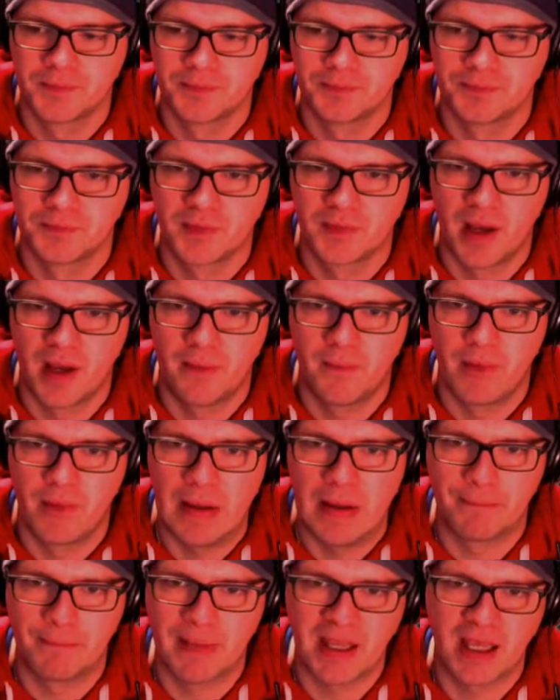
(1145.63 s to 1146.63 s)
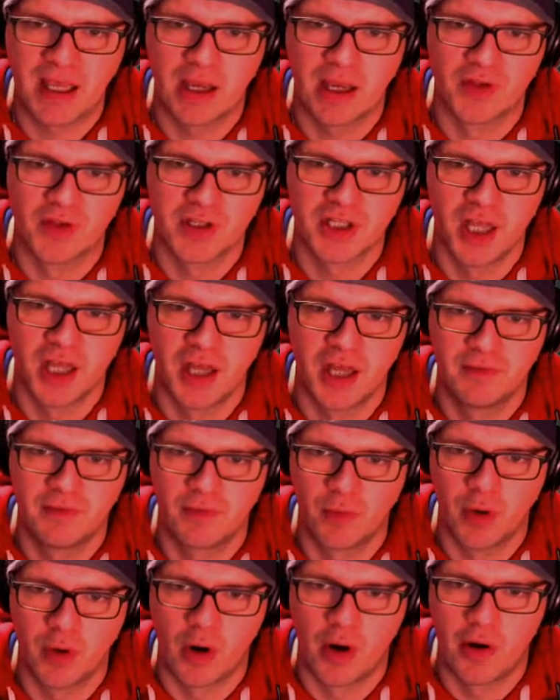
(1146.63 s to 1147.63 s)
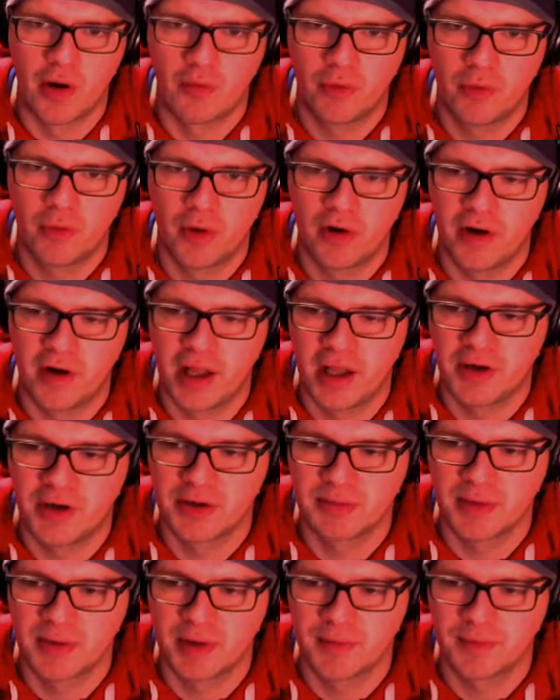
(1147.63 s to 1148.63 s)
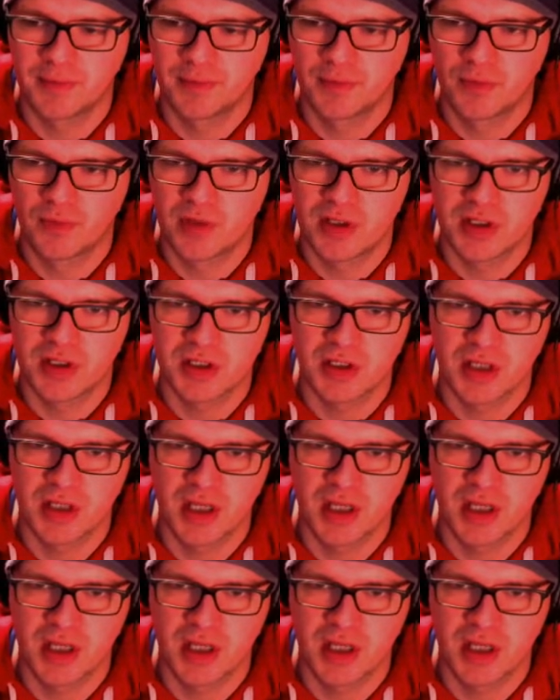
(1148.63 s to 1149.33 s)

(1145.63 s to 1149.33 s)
And we bink it on the turn. We were ahead, but we just